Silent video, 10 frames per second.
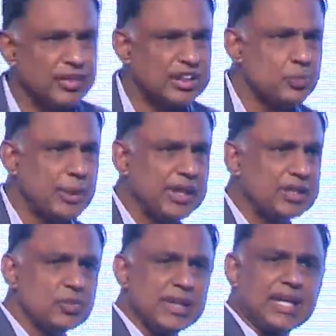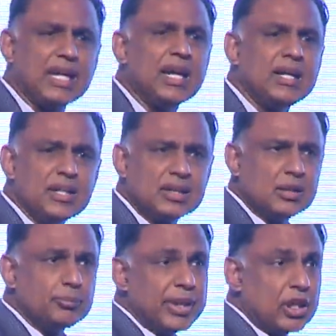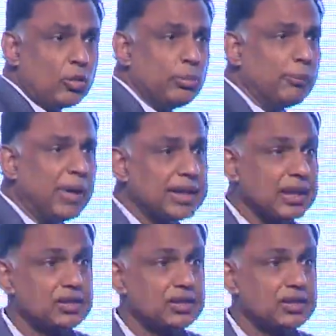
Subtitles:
experience with a Canadian company called Bombardier.